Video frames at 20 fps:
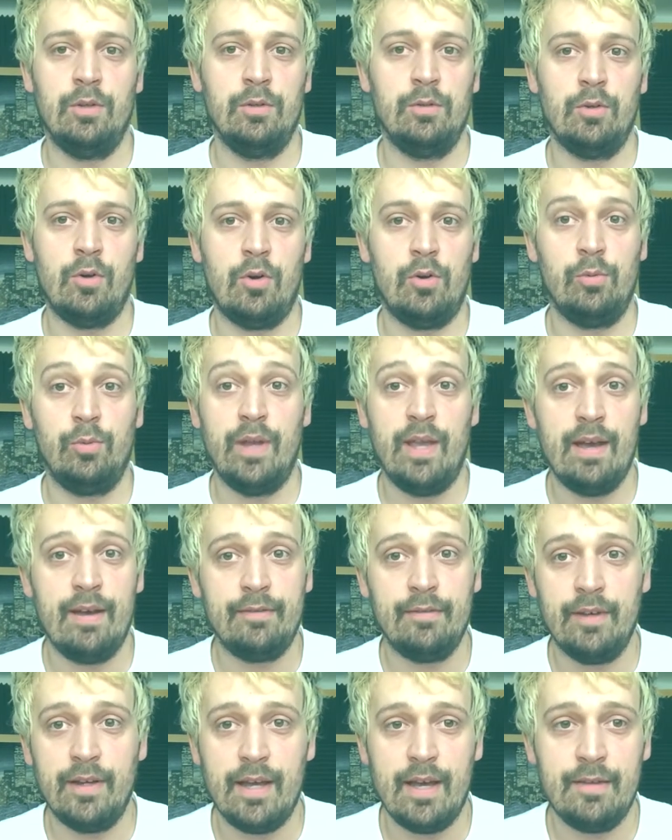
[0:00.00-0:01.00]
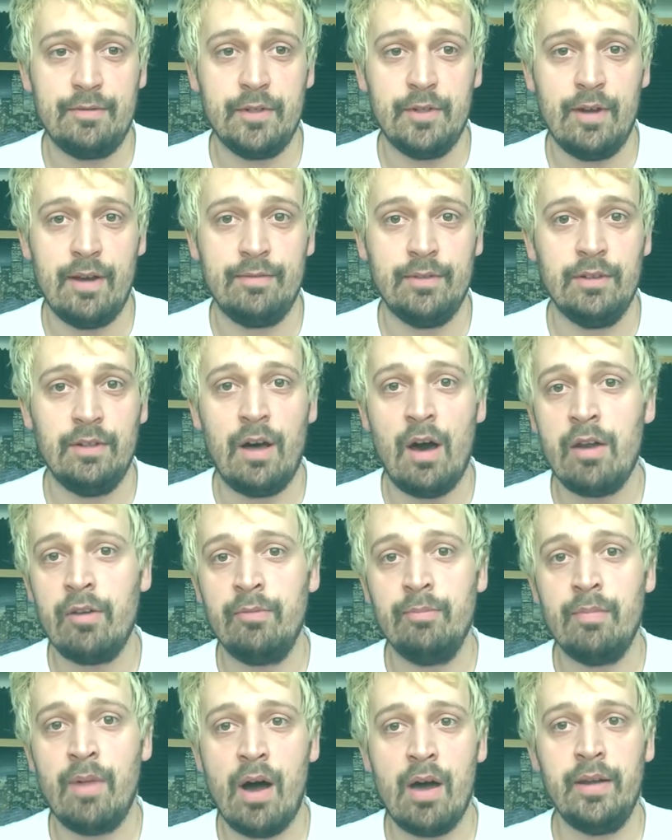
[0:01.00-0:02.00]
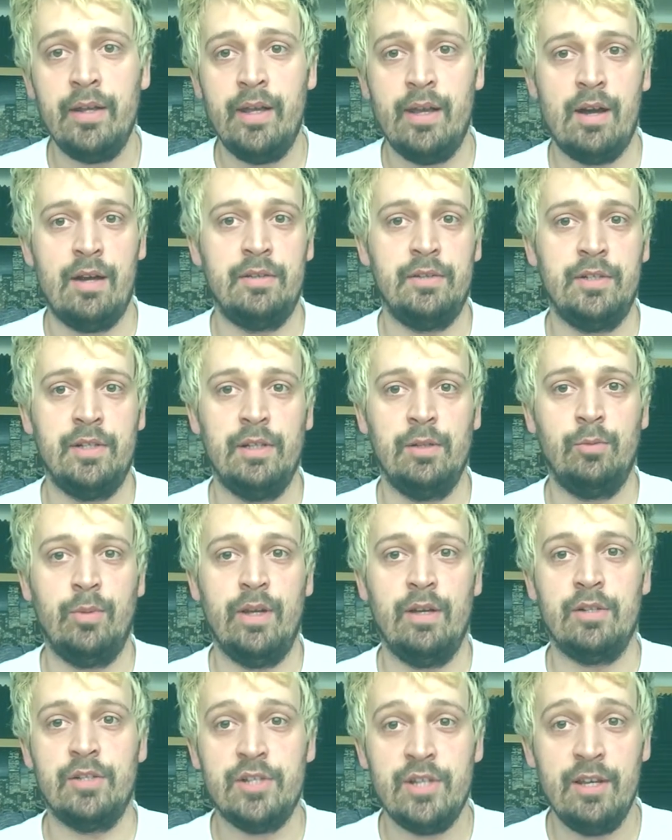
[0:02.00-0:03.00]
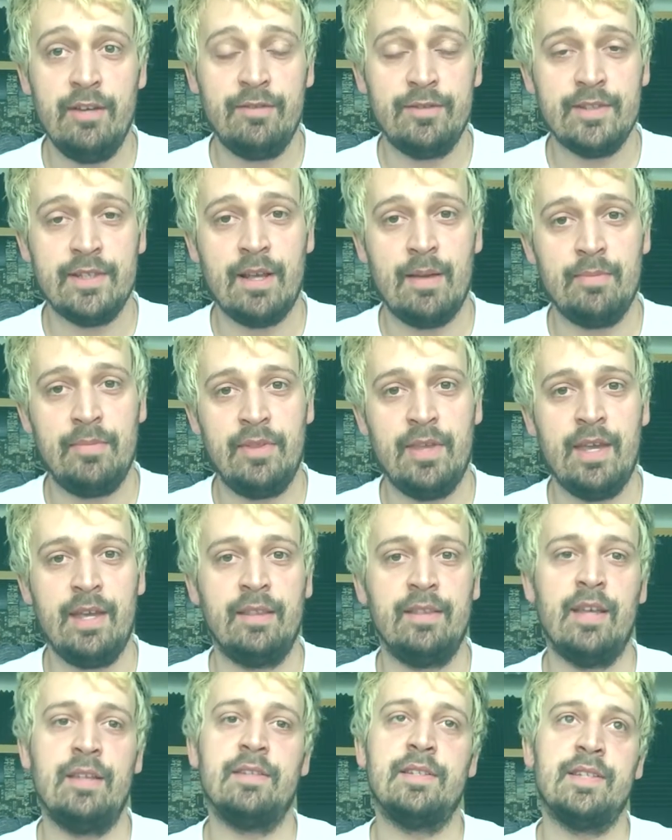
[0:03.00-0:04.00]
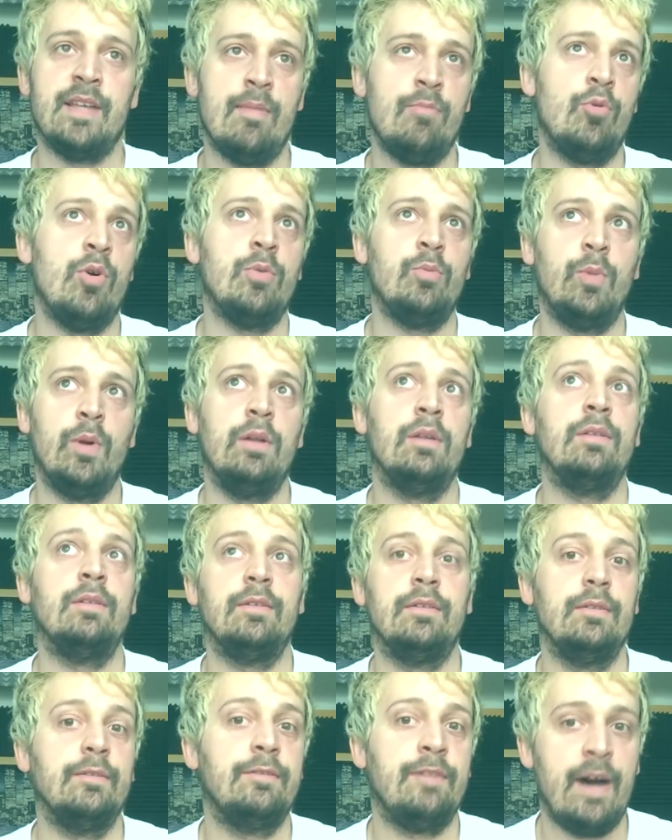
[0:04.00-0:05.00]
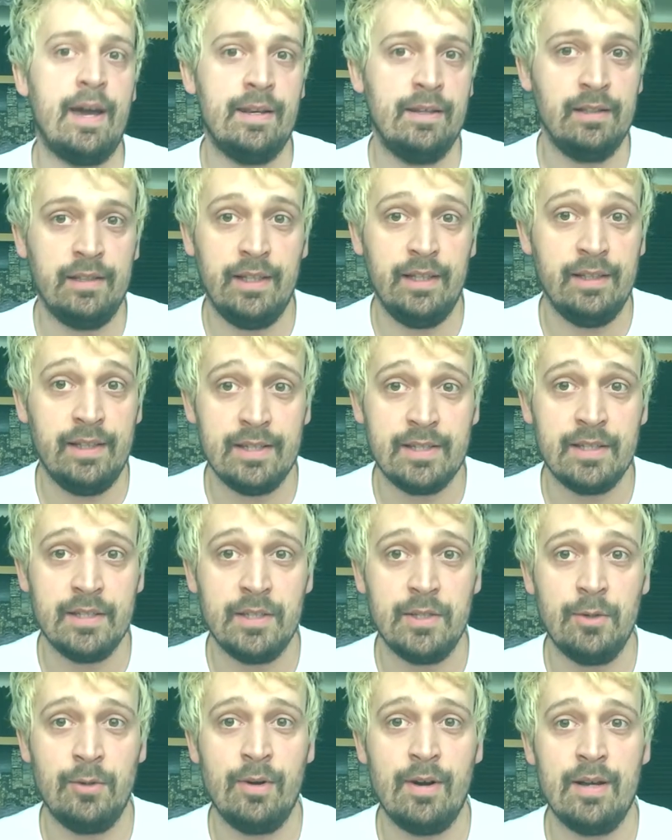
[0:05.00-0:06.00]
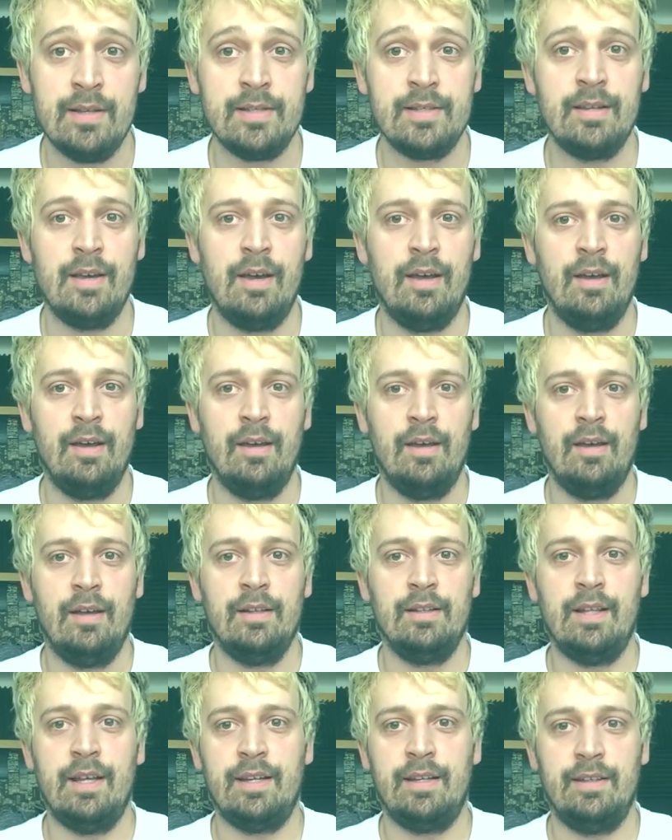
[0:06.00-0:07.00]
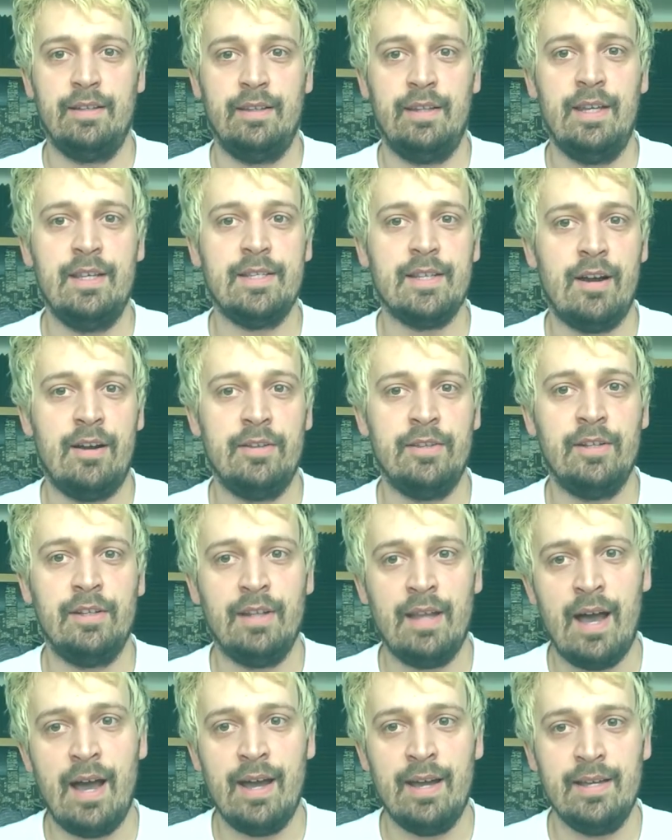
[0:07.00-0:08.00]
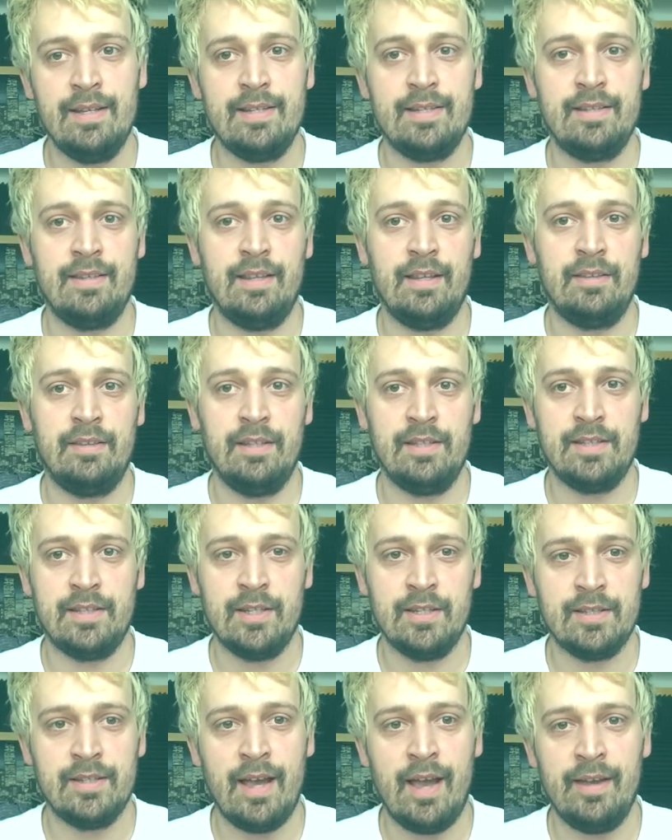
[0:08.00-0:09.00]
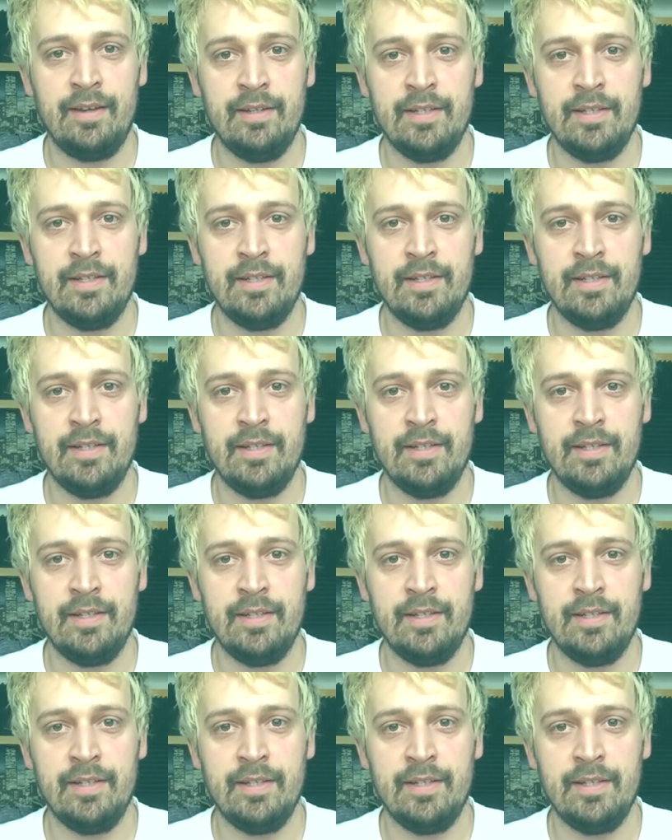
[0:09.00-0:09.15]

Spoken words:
or we have to have a lot of money until we achieve something, then someone will finally listen to us. These are the lies that this society